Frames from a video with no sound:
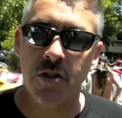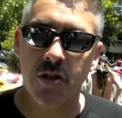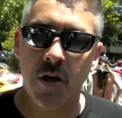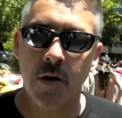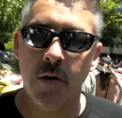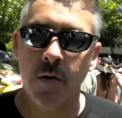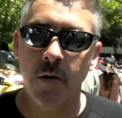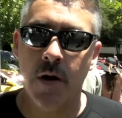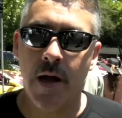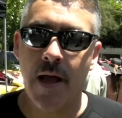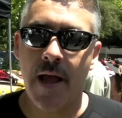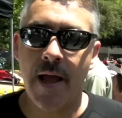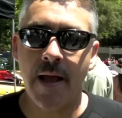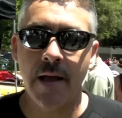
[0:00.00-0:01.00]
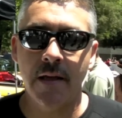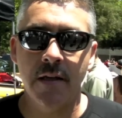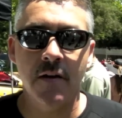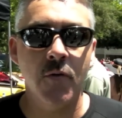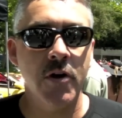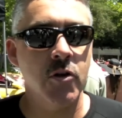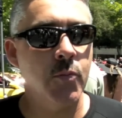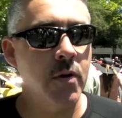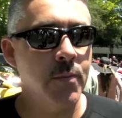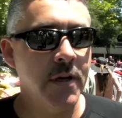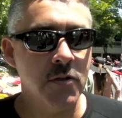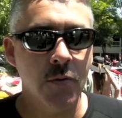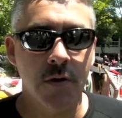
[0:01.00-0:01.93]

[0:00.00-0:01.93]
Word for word: show, and if weather permits,